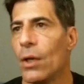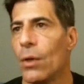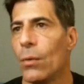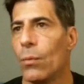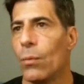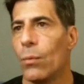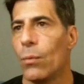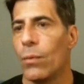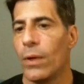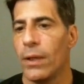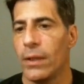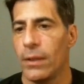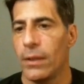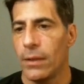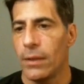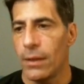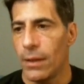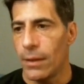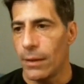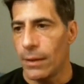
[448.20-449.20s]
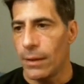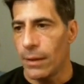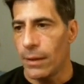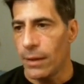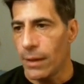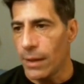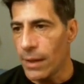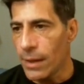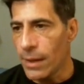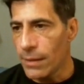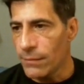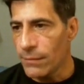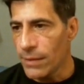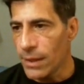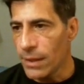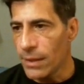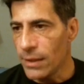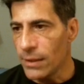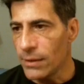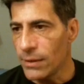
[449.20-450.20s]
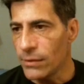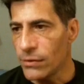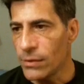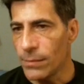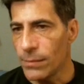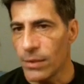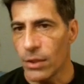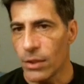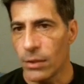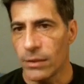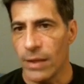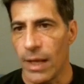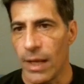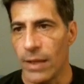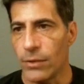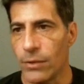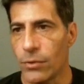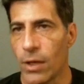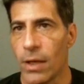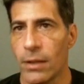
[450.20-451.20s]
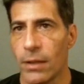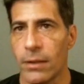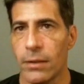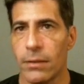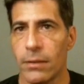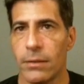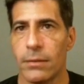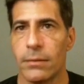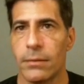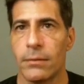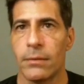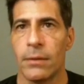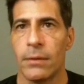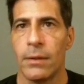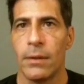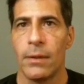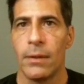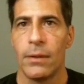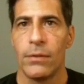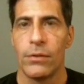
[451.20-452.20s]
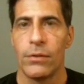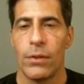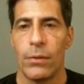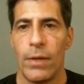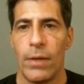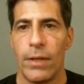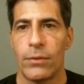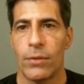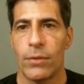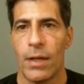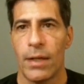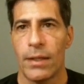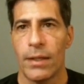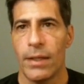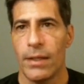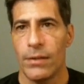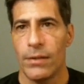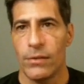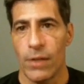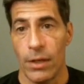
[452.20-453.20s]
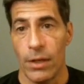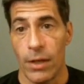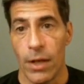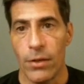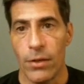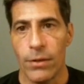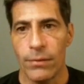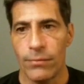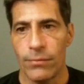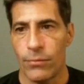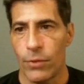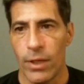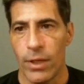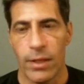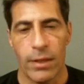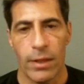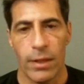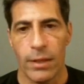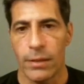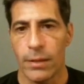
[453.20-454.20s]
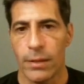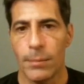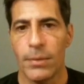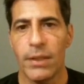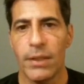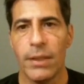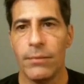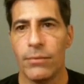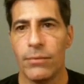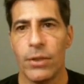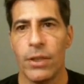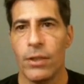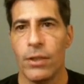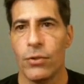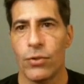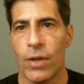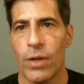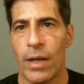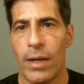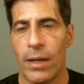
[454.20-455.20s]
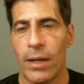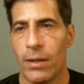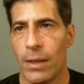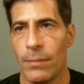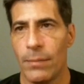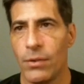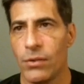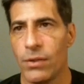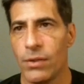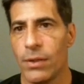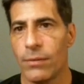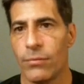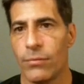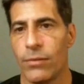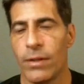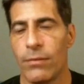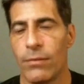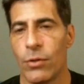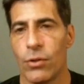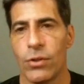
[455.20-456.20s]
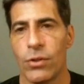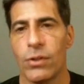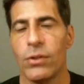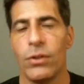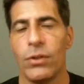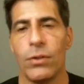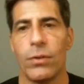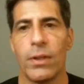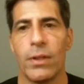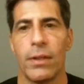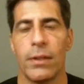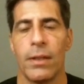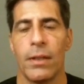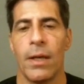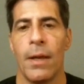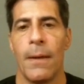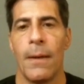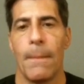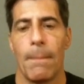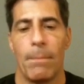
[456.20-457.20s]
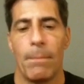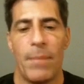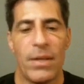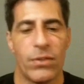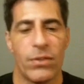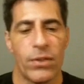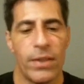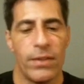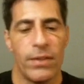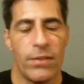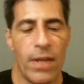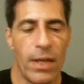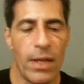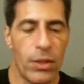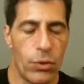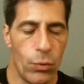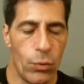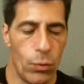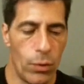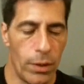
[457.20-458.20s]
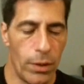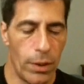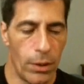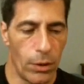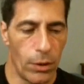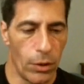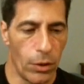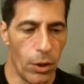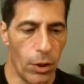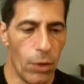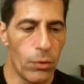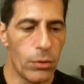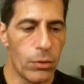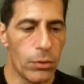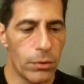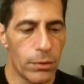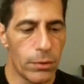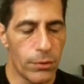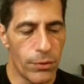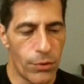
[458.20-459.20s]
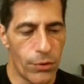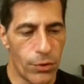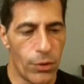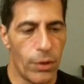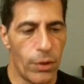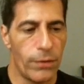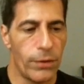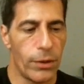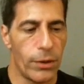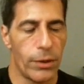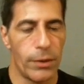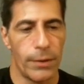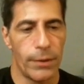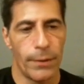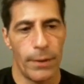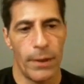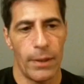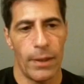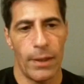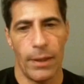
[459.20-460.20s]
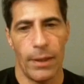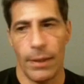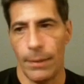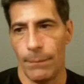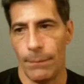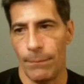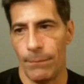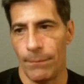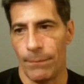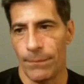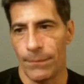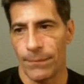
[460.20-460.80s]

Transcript: What I have is something called ngrok. So ngrok is another free thing, completely free. You can try it out. I'm using the free version. You can basically take your local server um,